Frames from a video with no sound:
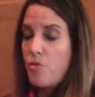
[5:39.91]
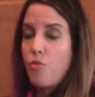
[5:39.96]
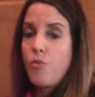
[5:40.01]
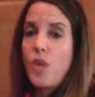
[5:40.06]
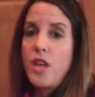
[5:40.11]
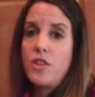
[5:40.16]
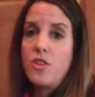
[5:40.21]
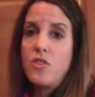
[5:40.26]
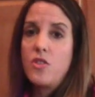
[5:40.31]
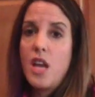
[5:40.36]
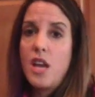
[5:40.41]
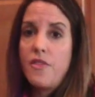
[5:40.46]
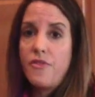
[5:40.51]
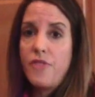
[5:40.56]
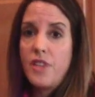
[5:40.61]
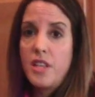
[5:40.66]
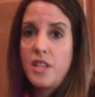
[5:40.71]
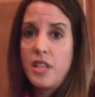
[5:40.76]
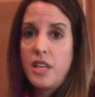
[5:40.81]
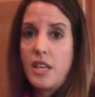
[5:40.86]
when you're not
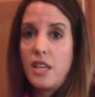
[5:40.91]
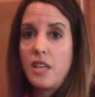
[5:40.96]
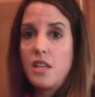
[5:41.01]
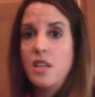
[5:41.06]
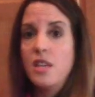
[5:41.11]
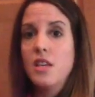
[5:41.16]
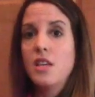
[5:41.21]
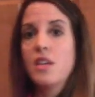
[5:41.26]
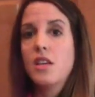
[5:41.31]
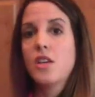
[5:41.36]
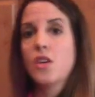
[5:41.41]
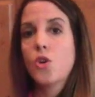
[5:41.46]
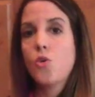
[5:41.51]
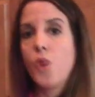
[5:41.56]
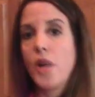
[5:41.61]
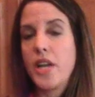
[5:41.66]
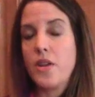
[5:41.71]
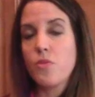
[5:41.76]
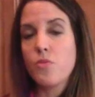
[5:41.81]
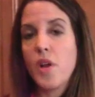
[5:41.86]
feeling
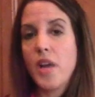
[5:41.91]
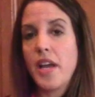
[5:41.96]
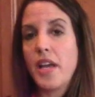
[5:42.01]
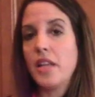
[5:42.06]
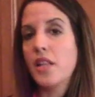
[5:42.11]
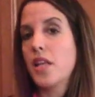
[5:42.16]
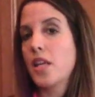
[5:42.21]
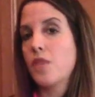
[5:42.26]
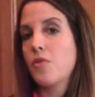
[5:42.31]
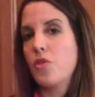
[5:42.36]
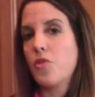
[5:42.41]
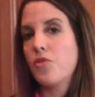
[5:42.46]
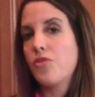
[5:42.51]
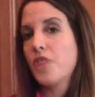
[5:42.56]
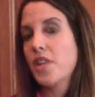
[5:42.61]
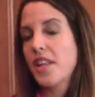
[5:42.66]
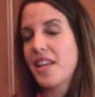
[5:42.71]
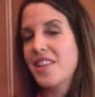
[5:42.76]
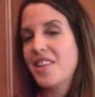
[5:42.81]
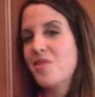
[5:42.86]
quite right. Like if you
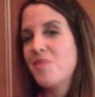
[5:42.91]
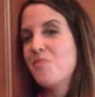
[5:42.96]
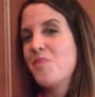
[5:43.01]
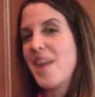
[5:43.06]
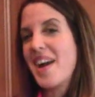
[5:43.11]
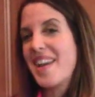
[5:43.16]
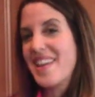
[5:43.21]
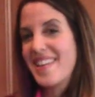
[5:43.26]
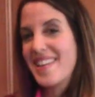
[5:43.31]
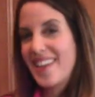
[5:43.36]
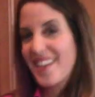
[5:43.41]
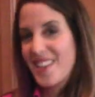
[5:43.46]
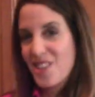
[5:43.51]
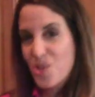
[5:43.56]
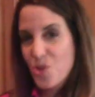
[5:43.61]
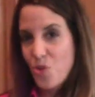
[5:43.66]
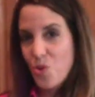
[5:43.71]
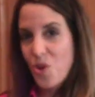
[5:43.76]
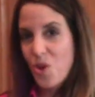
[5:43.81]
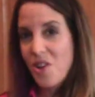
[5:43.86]
feel like you might get a
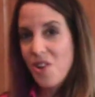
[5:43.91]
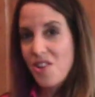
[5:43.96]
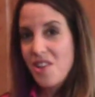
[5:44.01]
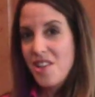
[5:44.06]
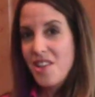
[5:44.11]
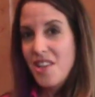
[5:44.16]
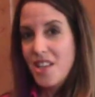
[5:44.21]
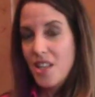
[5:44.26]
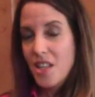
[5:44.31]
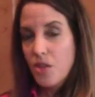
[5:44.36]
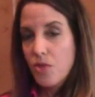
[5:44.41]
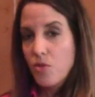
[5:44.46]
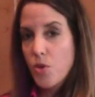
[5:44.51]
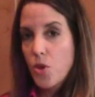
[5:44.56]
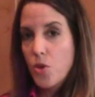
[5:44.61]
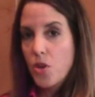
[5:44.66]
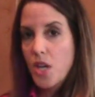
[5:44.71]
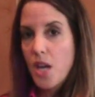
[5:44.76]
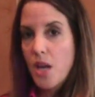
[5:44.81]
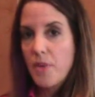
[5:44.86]
sore
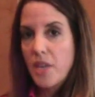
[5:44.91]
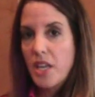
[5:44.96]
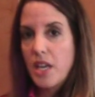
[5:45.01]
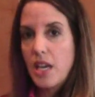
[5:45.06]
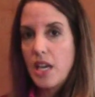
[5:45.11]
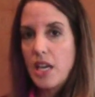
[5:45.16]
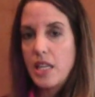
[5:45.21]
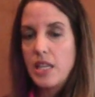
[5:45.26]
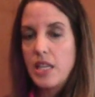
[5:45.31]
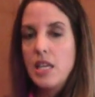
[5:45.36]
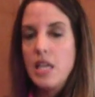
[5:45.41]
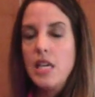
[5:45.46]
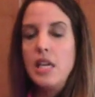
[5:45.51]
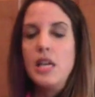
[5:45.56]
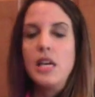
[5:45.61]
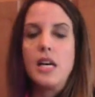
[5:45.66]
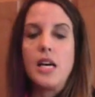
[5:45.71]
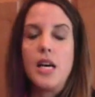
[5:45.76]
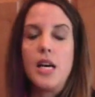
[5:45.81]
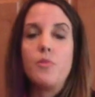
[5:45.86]
throat coming on,
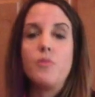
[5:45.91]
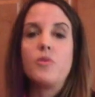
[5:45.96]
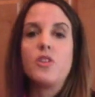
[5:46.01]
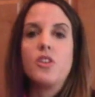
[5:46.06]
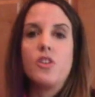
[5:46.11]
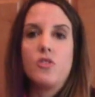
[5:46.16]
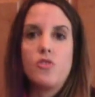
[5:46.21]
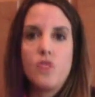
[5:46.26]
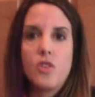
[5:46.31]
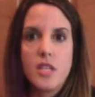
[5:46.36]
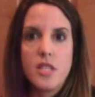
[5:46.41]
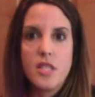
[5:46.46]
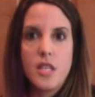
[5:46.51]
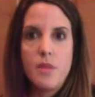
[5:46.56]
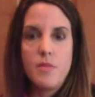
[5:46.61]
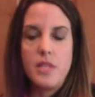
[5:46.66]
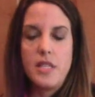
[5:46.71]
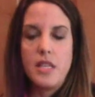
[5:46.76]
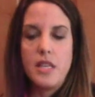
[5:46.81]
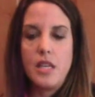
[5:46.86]
drink
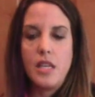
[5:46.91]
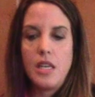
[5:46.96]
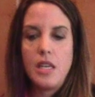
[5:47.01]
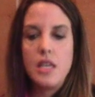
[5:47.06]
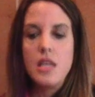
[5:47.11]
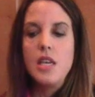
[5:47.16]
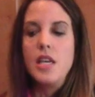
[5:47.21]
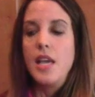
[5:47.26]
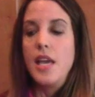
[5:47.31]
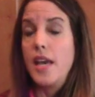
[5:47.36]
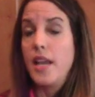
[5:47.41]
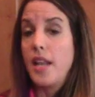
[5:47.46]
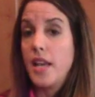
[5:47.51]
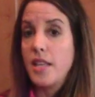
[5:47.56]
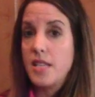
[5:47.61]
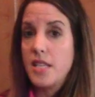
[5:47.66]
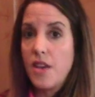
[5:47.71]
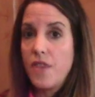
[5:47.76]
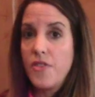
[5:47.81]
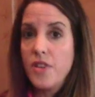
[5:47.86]
some tea. And I
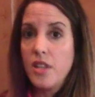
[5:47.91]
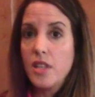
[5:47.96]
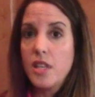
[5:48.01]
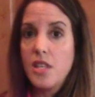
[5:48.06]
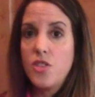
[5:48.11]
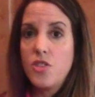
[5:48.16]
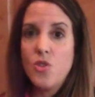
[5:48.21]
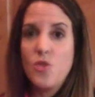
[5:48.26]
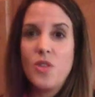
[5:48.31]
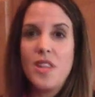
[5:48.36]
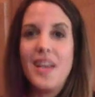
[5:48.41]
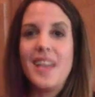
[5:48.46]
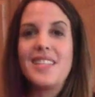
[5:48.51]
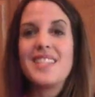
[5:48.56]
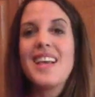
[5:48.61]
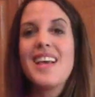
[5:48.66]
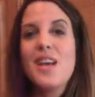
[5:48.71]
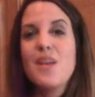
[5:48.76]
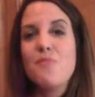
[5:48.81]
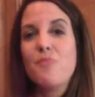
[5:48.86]
definitely do this.
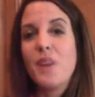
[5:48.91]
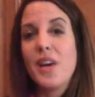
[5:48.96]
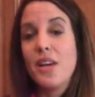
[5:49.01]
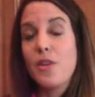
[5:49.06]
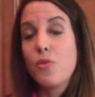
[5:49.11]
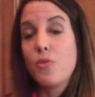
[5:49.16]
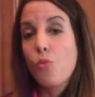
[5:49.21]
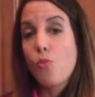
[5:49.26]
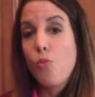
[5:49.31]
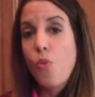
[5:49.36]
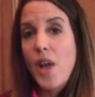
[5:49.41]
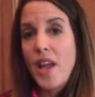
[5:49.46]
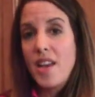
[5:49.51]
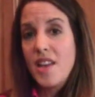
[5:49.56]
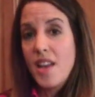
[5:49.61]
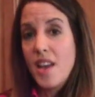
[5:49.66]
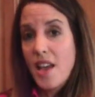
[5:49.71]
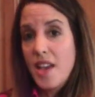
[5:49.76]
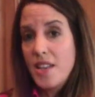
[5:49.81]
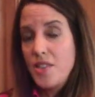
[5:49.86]
But
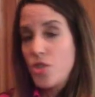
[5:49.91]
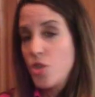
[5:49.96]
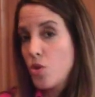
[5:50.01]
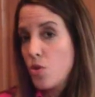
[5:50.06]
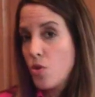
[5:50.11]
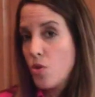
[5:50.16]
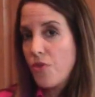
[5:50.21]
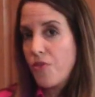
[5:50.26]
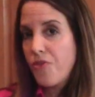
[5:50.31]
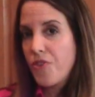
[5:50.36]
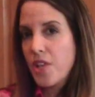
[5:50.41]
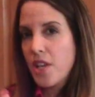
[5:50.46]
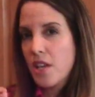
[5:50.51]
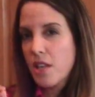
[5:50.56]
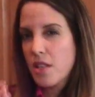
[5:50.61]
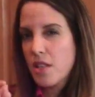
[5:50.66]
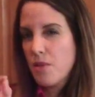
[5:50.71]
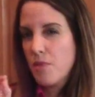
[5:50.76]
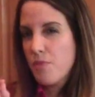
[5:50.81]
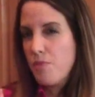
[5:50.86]
when I do
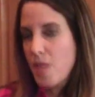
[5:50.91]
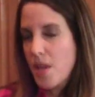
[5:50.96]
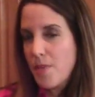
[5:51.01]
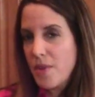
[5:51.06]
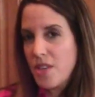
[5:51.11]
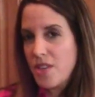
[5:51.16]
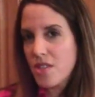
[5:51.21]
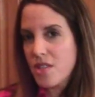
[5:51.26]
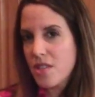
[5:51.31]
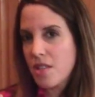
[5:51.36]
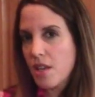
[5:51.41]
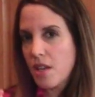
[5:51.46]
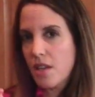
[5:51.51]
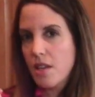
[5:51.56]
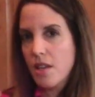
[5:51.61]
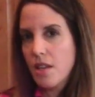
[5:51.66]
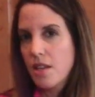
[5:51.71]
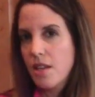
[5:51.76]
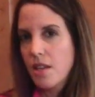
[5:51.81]
feel maybe just a